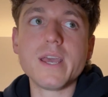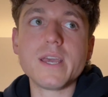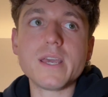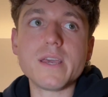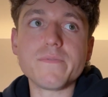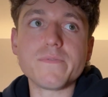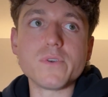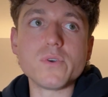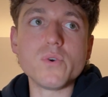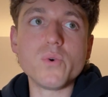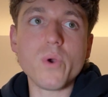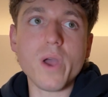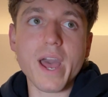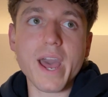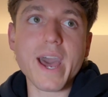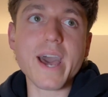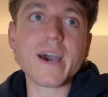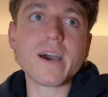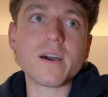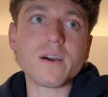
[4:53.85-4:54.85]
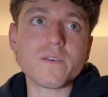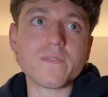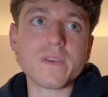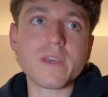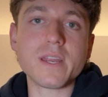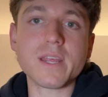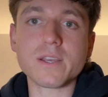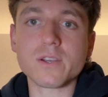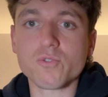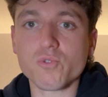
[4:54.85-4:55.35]
If you have
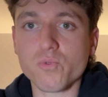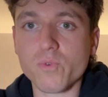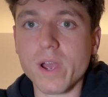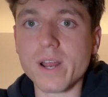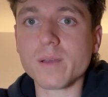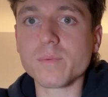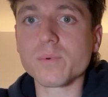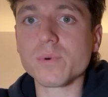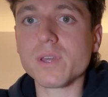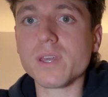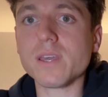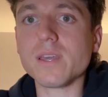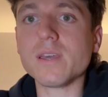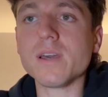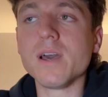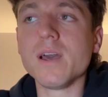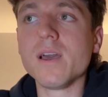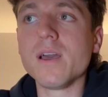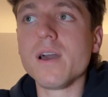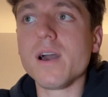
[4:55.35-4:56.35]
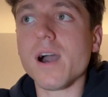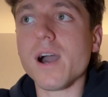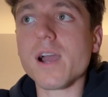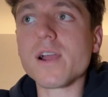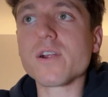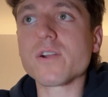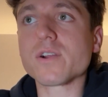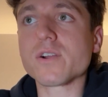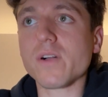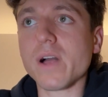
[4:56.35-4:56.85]
an incredibly
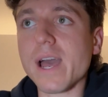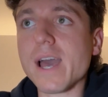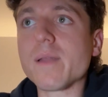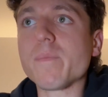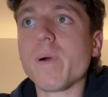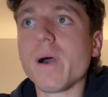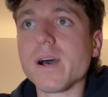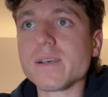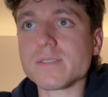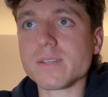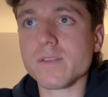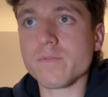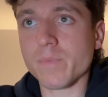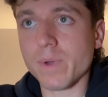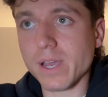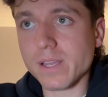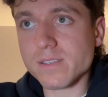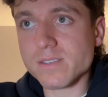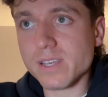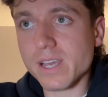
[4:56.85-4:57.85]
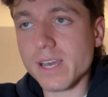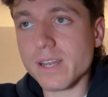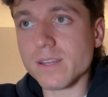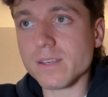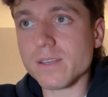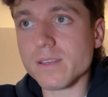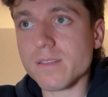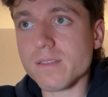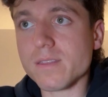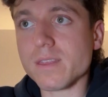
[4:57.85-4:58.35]
ironclad positive mindset,
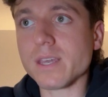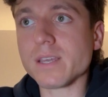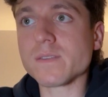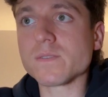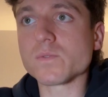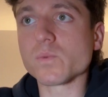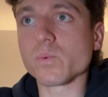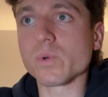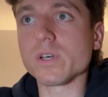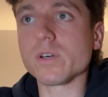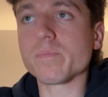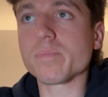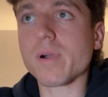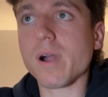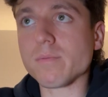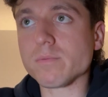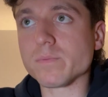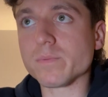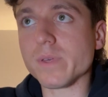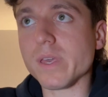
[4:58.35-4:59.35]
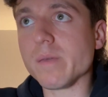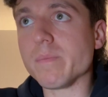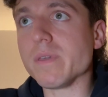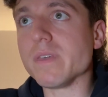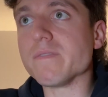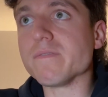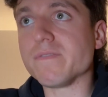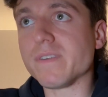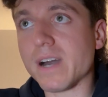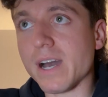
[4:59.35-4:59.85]
things will probably
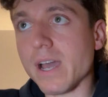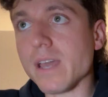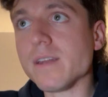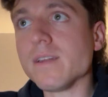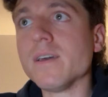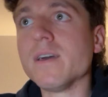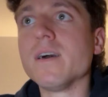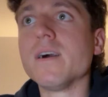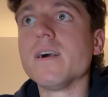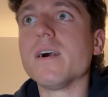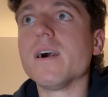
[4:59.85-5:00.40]
be fine.